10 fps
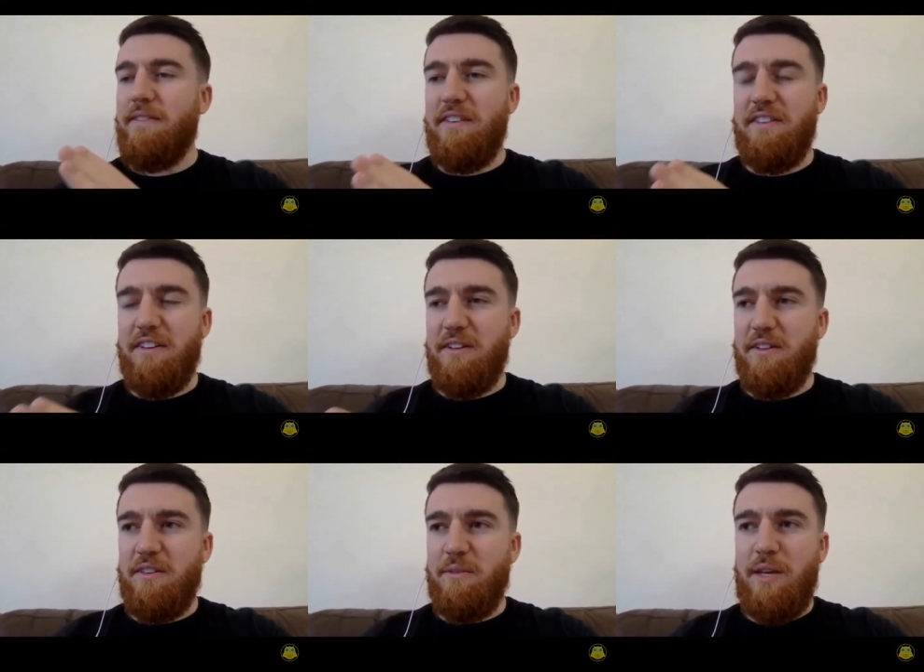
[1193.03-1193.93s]

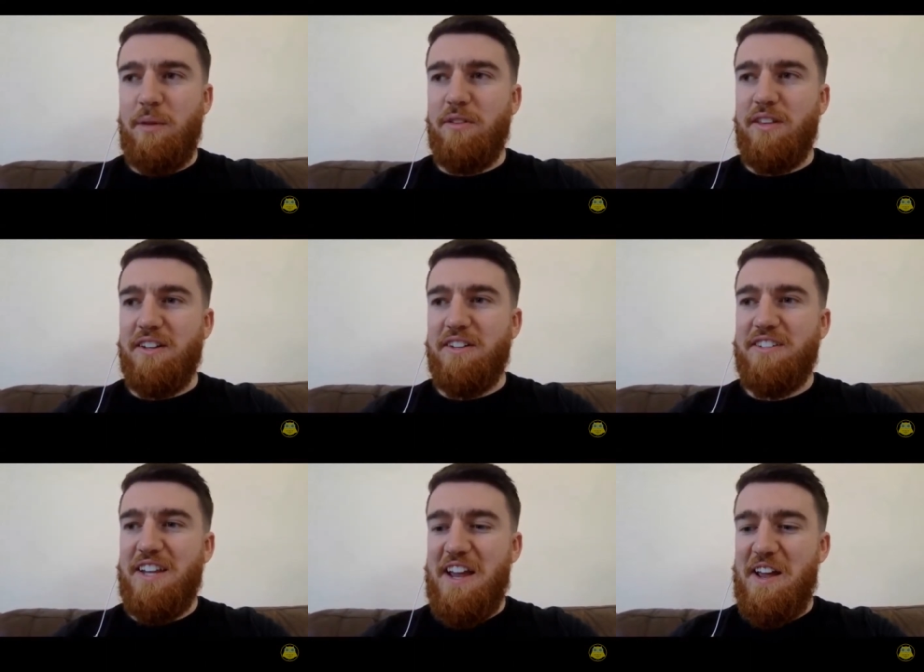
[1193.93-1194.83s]
the, the people that
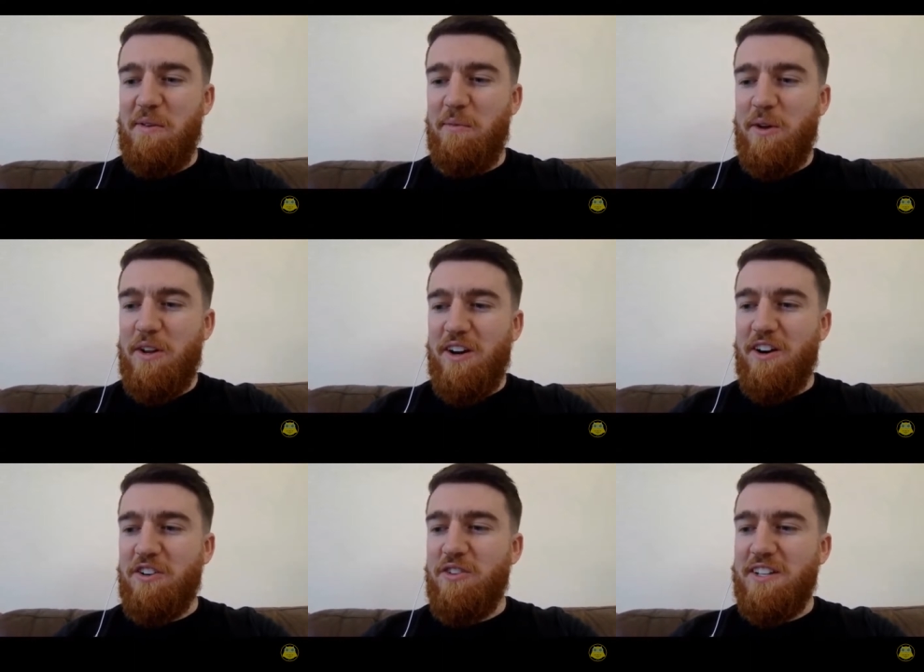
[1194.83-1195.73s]
um,
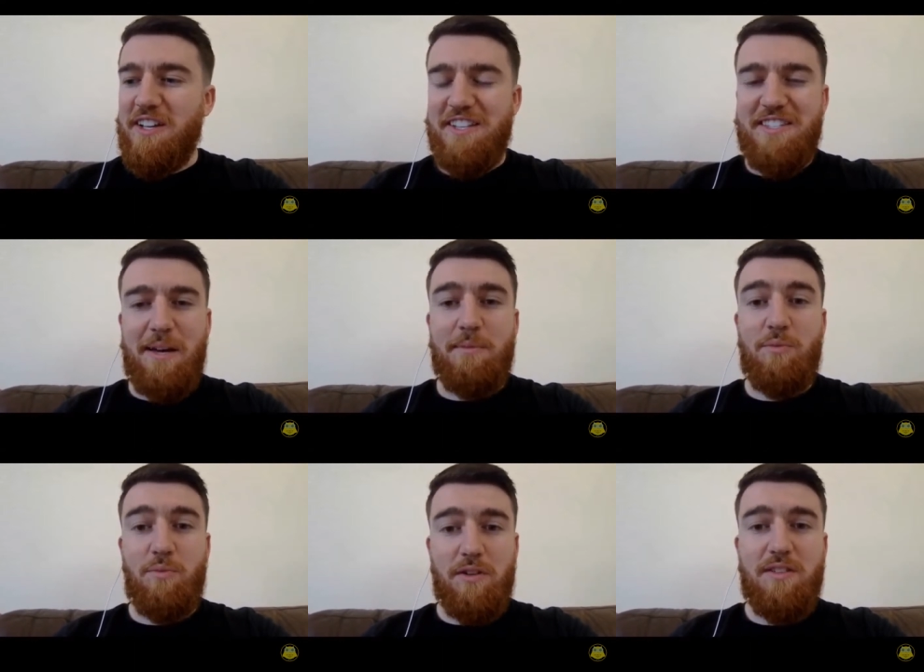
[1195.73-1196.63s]
are correcting exams
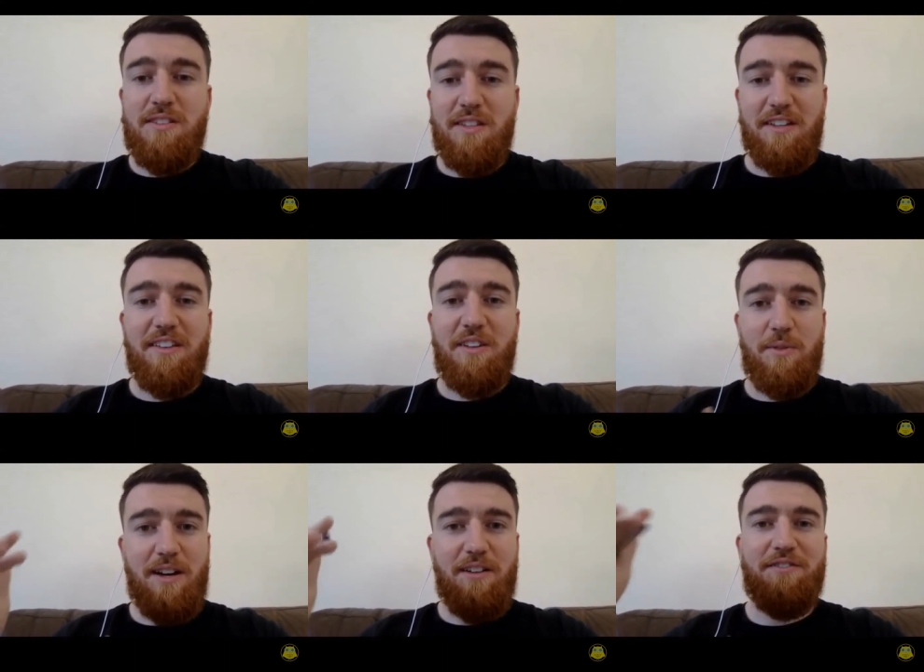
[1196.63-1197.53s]
want to see that you
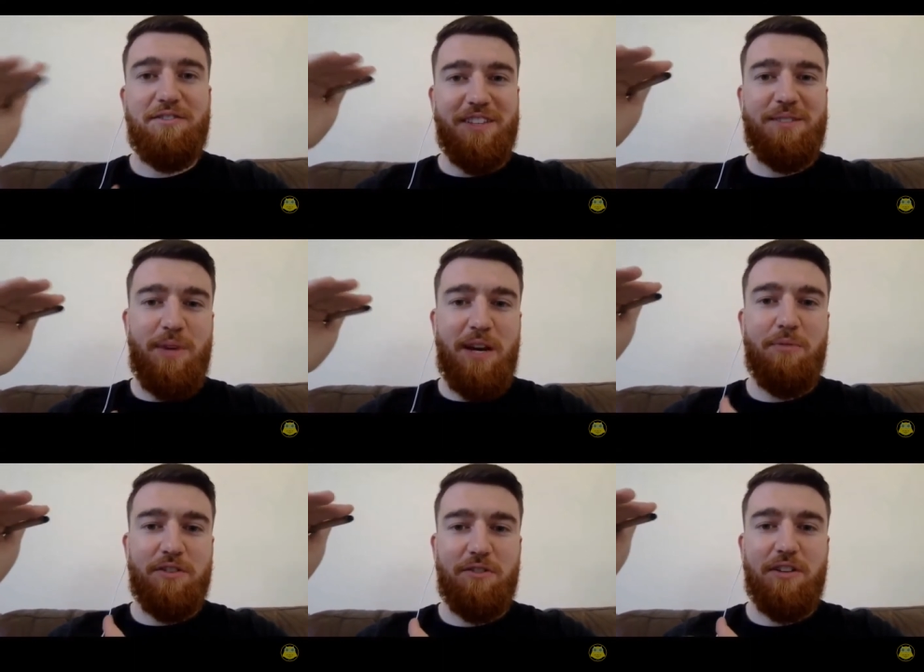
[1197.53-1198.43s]
have this
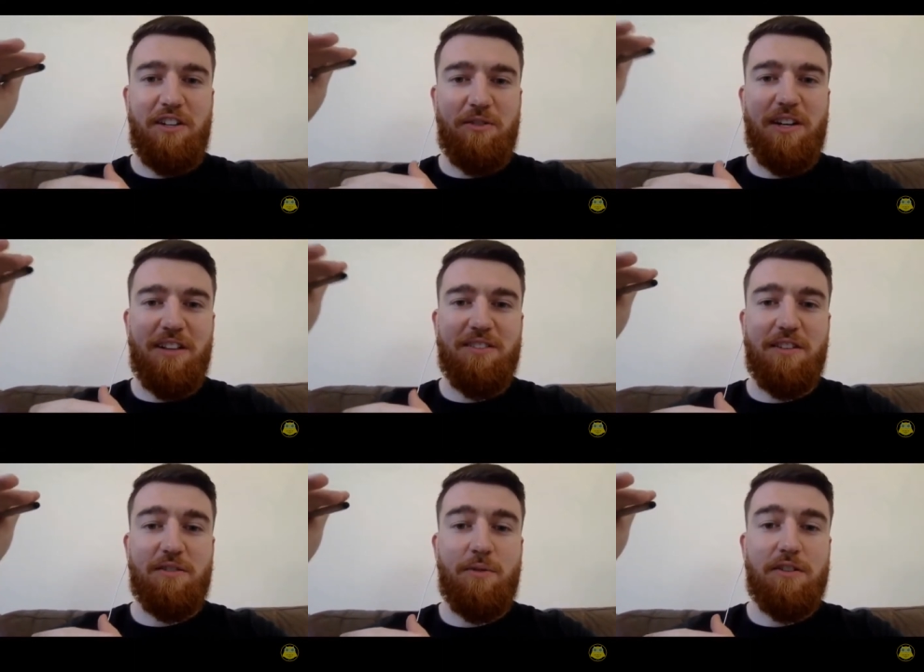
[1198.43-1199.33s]
paper done and you can answer
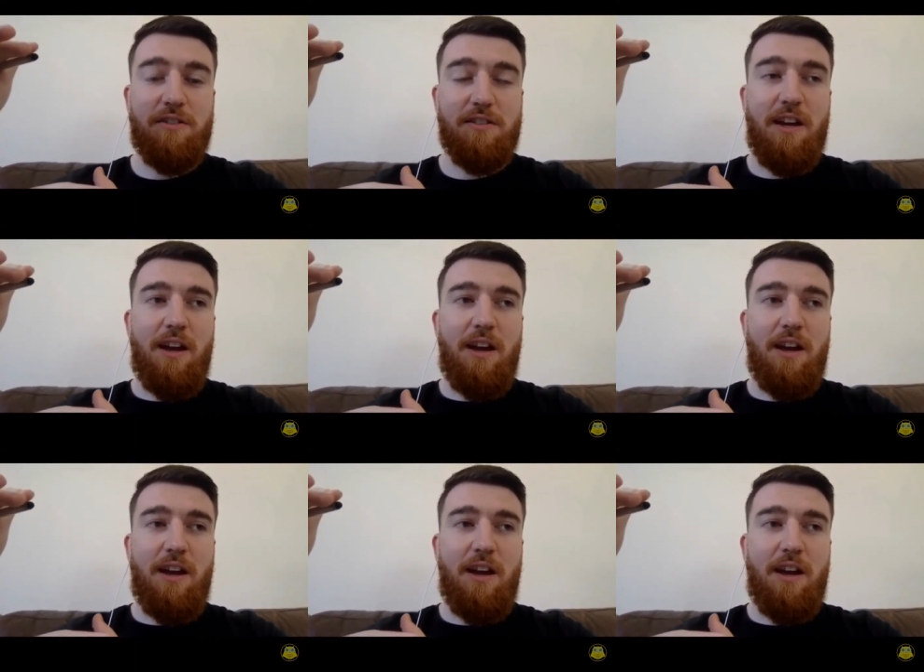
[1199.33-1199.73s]
these questions